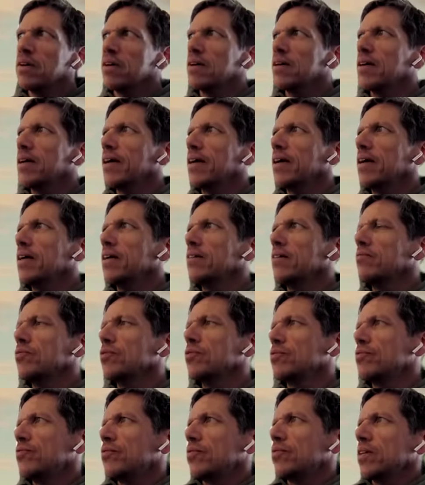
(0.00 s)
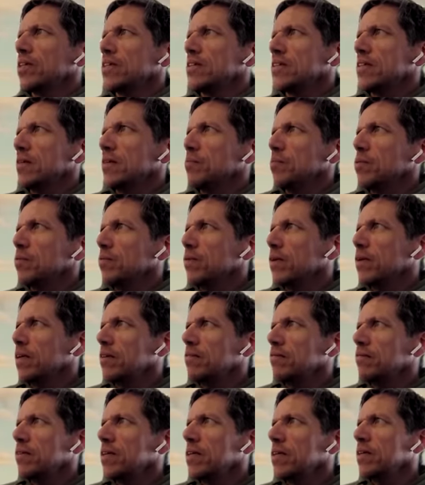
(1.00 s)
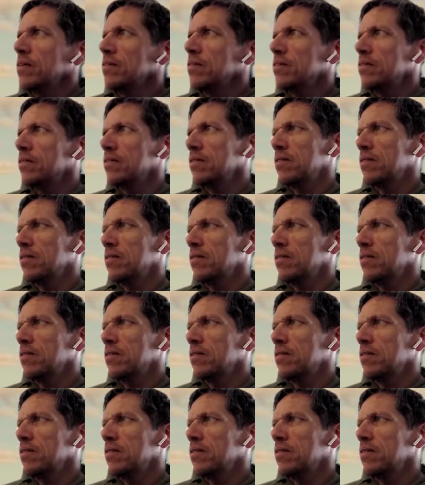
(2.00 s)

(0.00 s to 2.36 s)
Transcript: I can give you, for example, when we